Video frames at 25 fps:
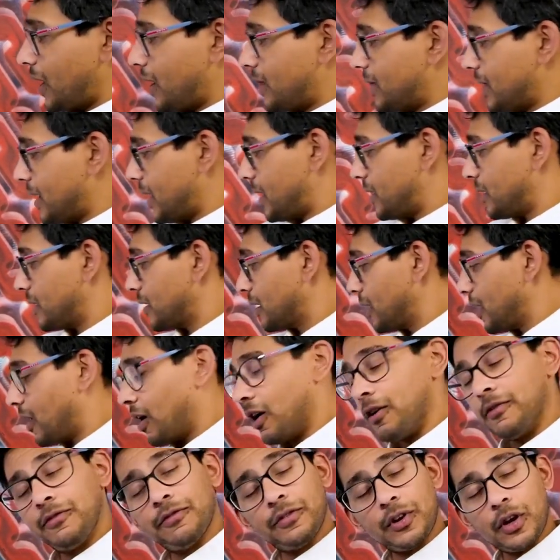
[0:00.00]
and then
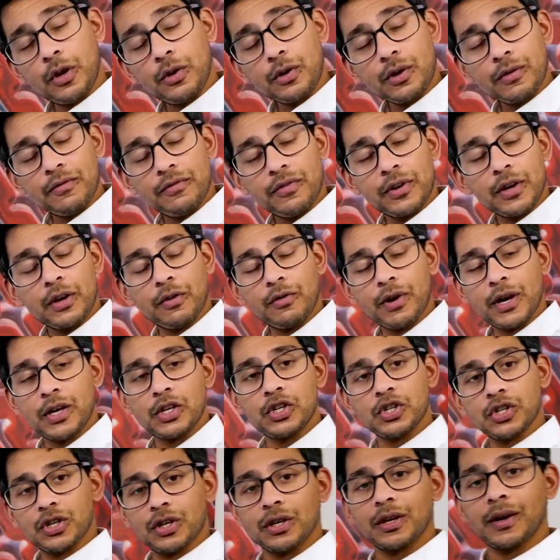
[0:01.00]
a flow
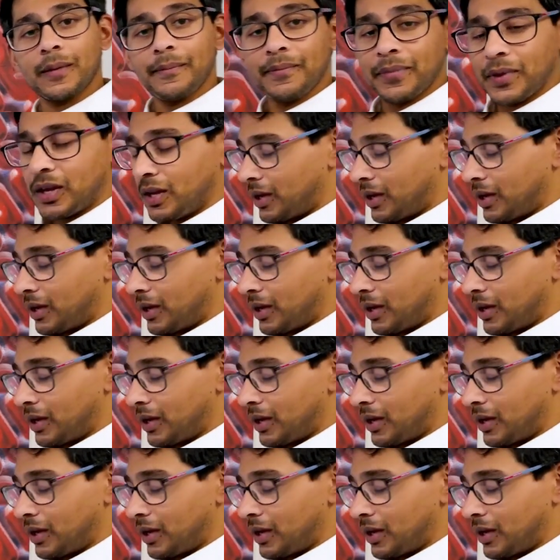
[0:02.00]
configuration,